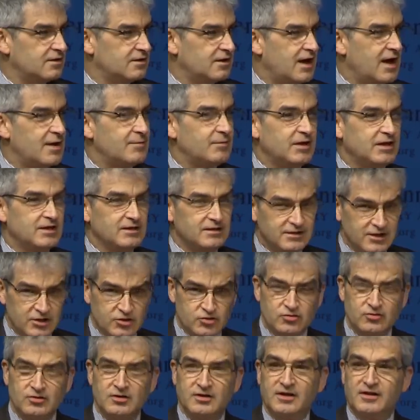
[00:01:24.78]
I mean
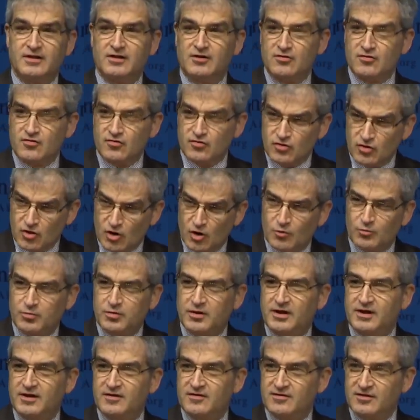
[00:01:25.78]
literally there is no
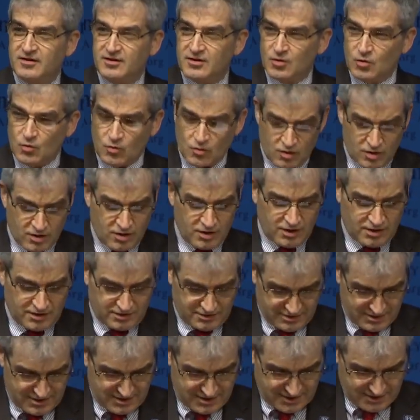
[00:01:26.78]
place in the
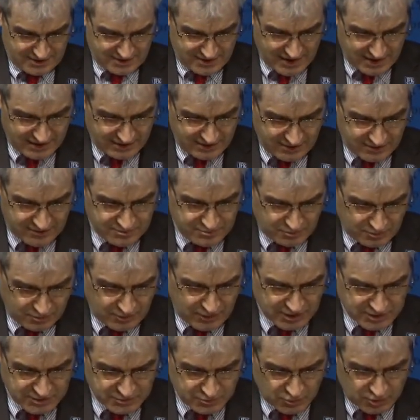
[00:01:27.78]
world that is
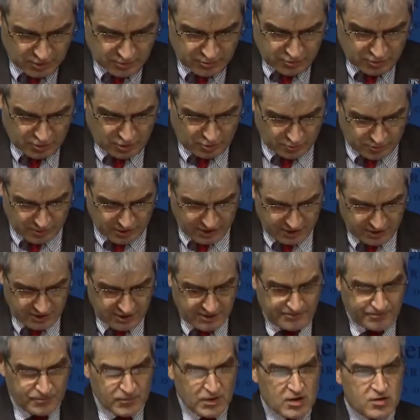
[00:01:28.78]
much more appropriate.
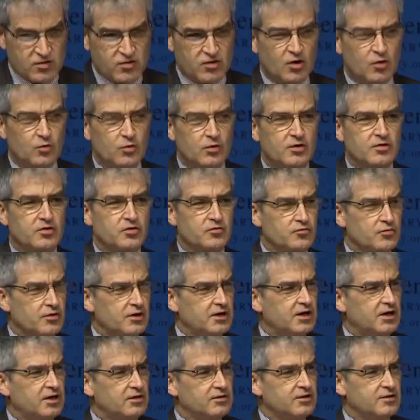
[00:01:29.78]
So we're
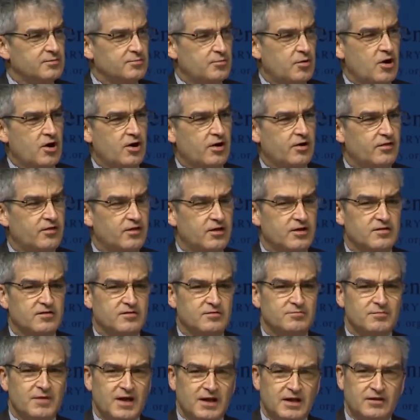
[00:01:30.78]
thrilled as part of
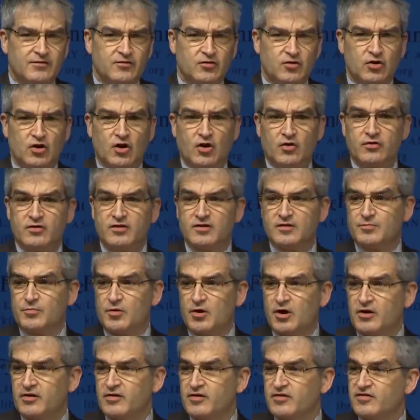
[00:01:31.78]
this. Many of you know this is
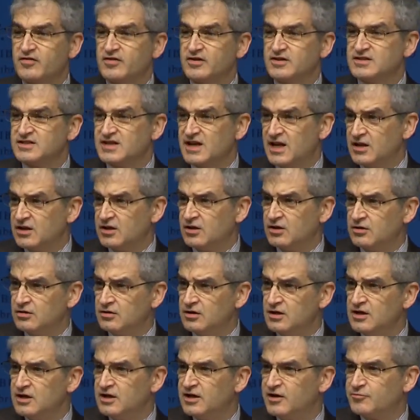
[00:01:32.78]
part of the centennial
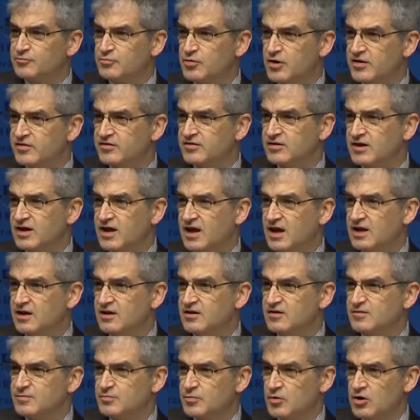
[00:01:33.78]
of President
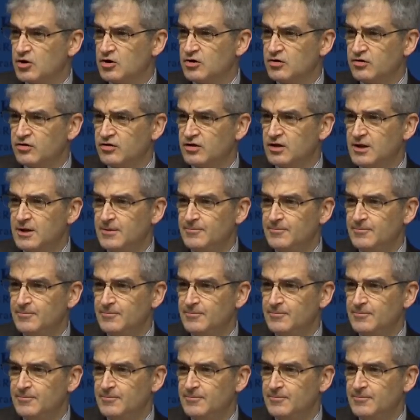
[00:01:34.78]
Kennedy's birth.